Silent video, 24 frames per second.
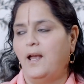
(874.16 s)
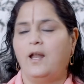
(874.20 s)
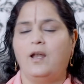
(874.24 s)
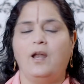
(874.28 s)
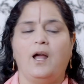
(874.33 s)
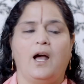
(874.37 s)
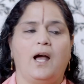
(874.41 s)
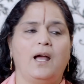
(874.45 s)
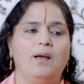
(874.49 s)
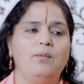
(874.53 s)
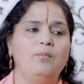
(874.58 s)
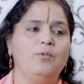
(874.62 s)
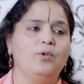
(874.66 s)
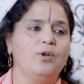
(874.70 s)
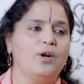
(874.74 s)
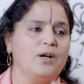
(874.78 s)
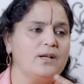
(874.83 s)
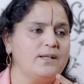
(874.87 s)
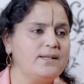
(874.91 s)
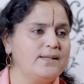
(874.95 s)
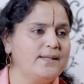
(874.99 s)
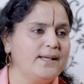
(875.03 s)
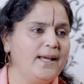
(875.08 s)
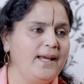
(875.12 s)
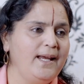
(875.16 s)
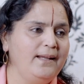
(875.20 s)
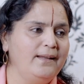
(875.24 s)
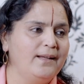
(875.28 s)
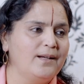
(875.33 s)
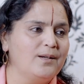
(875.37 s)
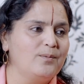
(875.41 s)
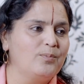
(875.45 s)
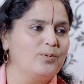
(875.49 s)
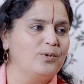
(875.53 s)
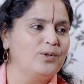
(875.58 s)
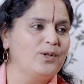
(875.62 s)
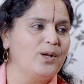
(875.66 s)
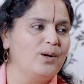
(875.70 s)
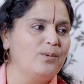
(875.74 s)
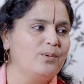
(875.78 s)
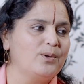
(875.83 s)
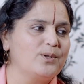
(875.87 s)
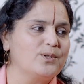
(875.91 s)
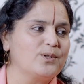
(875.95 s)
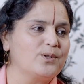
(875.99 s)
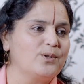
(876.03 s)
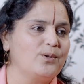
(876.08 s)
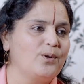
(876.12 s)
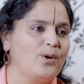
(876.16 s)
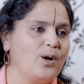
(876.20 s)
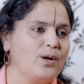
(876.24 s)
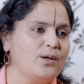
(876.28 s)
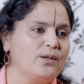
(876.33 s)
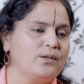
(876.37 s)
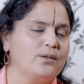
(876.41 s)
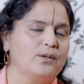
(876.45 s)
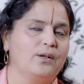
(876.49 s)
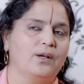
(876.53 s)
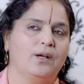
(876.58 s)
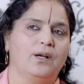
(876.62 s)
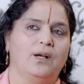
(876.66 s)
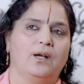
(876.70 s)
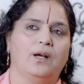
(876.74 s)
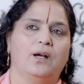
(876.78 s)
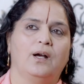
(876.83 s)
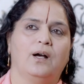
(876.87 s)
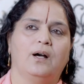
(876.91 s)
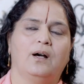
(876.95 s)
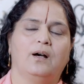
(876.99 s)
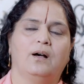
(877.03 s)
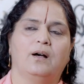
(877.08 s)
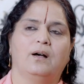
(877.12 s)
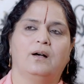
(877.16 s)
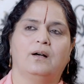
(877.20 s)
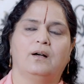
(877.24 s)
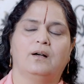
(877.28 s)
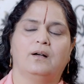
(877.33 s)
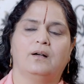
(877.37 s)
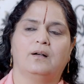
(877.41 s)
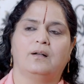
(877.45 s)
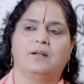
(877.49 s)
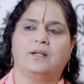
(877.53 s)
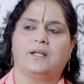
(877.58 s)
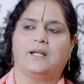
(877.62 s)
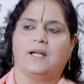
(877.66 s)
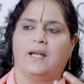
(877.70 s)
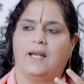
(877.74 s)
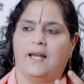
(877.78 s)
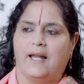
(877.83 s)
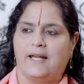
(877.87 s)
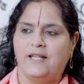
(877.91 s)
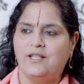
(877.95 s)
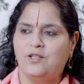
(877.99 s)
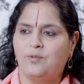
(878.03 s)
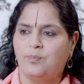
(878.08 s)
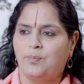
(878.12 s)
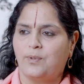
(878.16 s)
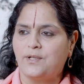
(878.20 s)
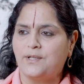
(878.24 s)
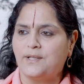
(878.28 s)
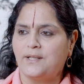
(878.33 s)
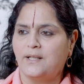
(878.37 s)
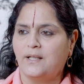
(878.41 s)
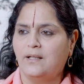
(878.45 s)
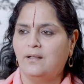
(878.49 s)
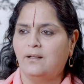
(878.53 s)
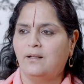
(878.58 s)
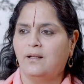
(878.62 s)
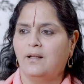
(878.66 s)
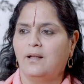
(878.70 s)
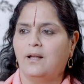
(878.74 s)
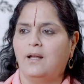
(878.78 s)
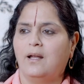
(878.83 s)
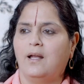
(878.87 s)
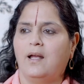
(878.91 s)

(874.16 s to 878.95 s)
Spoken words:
Now I am not saying that Buddha was not a realized person.